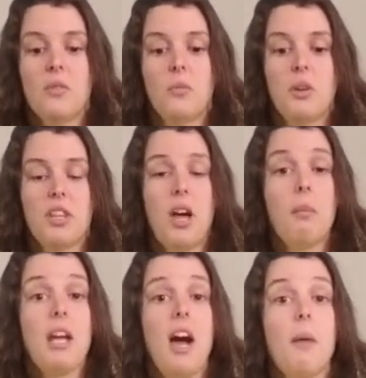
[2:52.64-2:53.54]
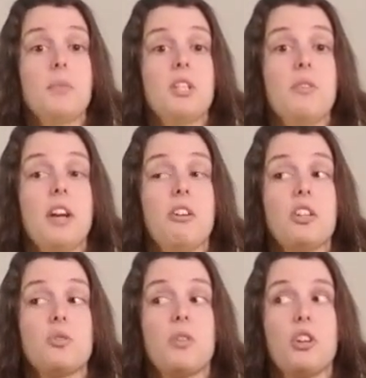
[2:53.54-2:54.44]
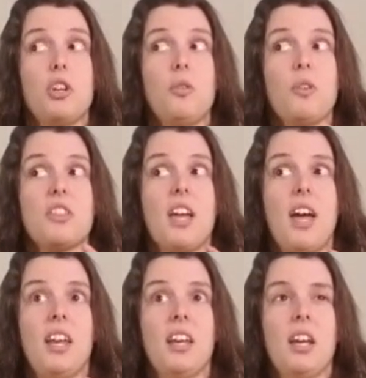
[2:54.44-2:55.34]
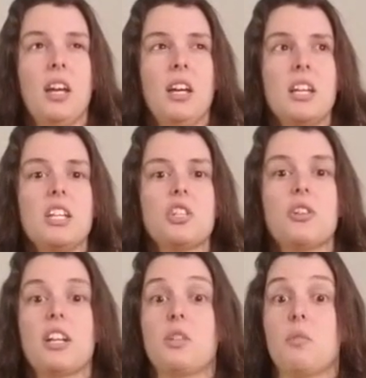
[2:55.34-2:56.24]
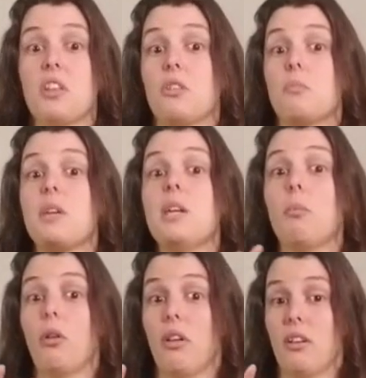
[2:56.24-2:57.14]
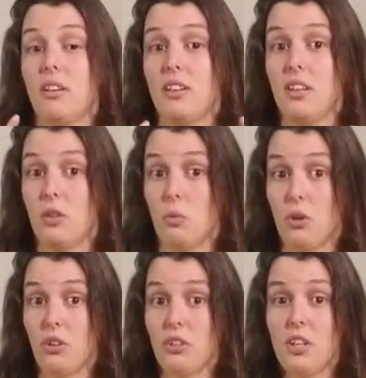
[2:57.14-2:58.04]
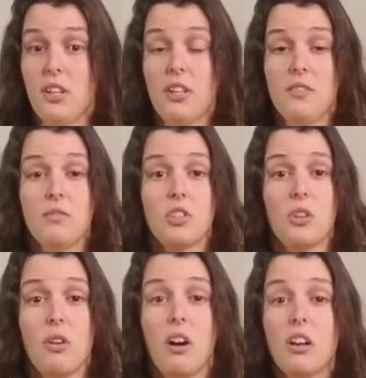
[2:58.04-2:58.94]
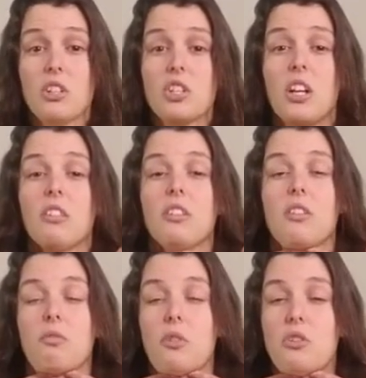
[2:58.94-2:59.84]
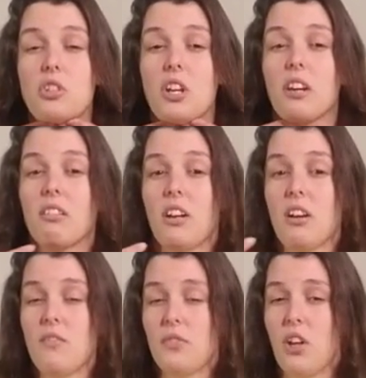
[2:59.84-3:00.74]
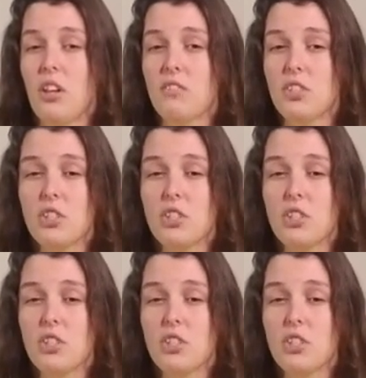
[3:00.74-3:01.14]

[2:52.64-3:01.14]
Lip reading: with coming up to areas where you are then interacting with other people in the world. So heart chakra, throat chakra, all of this